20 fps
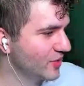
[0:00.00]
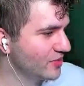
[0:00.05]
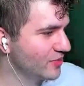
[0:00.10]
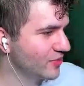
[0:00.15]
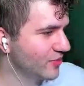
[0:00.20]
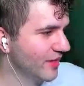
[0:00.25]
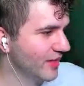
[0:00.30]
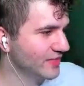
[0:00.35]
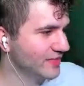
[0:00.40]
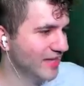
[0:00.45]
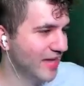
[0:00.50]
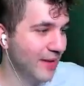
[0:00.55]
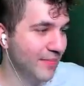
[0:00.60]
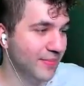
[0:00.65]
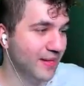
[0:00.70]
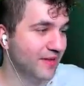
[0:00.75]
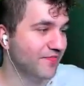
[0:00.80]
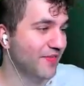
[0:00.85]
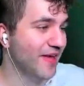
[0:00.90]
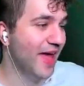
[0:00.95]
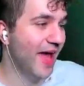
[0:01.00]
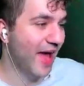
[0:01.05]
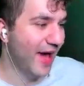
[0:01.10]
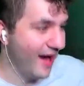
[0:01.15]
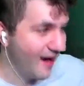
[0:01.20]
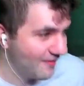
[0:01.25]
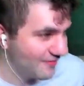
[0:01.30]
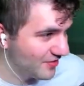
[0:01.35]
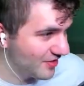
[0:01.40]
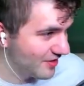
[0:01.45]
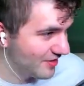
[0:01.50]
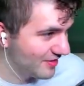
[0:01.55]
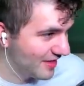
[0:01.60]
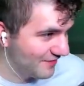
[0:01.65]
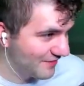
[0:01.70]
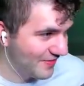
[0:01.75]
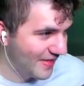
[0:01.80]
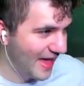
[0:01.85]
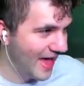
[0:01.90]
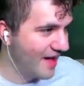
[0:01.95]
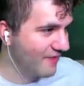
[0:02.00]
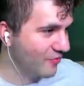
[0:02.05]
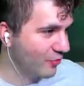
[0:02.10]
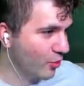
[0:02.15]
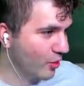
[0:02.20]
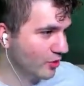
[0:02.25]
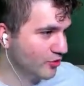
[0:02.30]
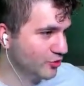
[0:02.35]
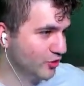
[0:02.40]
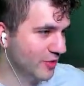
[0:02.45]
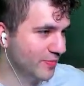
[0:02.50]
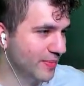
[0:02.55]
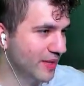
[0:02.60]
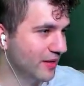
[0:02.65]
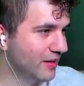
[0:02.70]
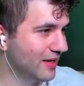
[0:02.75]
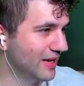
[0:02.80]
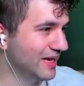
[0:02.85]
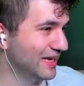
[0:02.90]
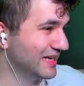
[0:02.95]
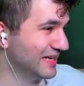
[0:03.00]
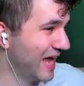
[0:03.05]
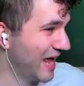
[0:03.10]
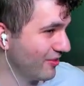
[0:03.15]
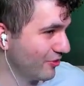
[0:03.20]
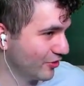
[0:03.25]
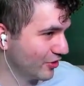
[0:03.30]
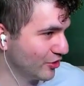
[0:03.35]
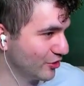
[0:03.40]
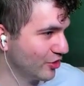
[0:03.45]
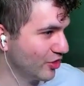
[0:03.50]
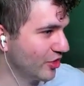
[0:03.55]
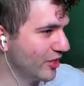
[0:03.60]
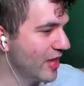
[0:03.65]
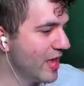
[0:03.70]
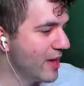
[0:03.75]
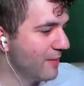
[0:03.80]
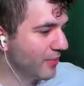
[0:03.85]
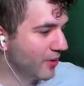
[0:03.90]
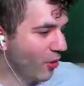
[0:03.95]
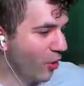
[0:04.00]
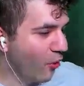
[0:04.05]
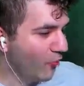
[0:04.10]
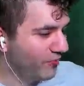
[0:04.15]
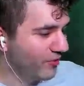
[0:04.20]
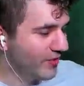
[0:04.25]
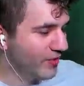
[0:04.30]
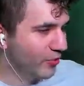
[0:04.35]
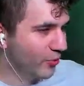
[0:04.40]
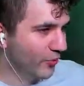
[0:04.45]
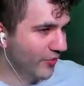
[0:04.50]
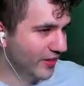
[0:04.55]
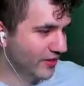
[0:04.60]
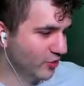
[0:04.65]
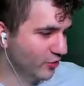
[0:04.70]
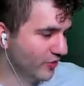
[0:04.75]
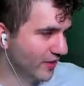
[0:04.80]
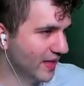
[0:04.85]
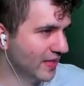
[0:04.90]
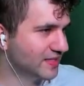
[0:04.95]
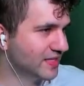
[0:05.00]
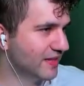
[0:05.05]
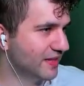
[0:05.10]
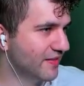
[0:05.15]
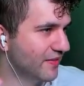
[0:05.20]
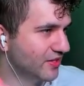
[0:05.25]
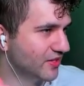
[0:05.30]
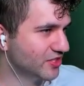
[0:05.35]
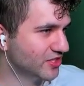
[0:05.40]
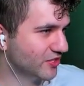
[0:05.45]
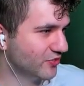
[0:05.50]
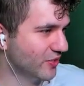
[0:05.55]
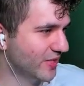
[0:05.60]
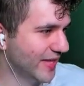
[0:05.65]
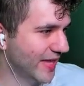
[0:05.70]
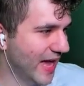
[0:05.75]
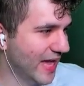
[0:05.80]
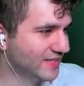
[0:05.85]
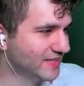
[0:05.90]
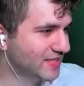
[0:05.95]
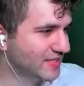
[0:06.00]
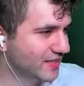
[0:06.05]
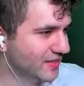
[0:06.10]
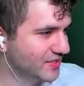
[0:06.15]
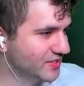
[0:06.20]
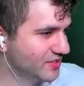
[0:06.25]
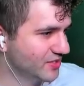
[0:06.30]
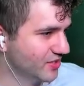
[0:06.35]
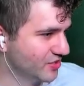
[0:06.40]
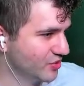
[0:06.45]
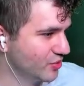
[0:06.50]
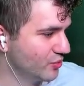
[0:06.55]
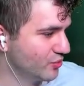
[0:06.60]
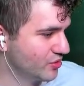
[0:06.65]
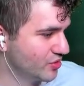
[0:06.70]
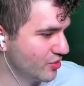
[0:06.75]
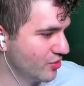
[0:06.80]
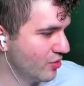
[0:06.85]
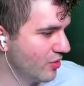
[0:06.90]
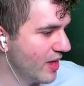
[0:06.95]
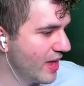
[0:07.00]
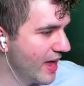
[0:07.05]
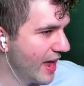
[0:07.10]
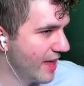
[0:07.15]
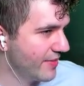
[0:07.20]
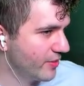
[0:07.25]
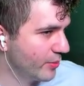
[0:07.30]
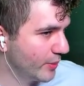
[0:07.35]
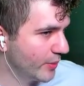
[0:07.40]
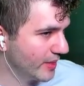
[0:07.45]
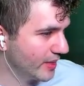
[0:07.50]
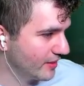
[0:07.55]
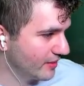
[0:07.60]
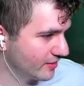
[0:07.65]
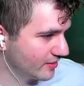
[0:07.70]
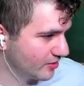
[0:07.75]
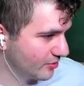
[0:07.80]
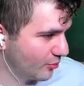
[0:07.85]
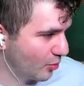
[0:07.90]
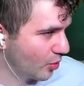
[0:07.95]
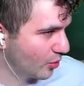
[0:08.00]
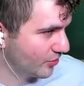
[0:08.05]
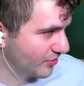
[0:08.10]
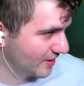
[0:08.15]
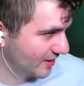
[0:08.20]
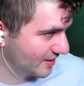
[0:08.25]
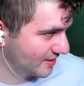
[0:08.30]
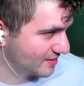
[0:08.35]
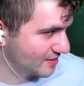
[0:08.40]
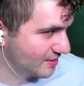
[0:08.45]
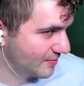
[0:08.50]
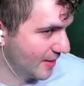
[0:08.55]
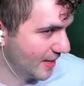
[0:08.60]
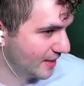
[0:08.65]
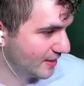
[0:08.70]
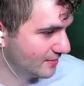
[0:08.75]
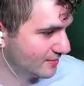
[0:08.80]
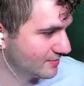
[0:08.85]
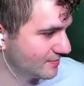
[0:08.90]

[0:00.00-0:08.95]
do this. I mean, if they have a royal treatment, not looking good, but hopefully they do this, and then they just recast this, and this is a 2-2, and then we can clear the board with Gix's command.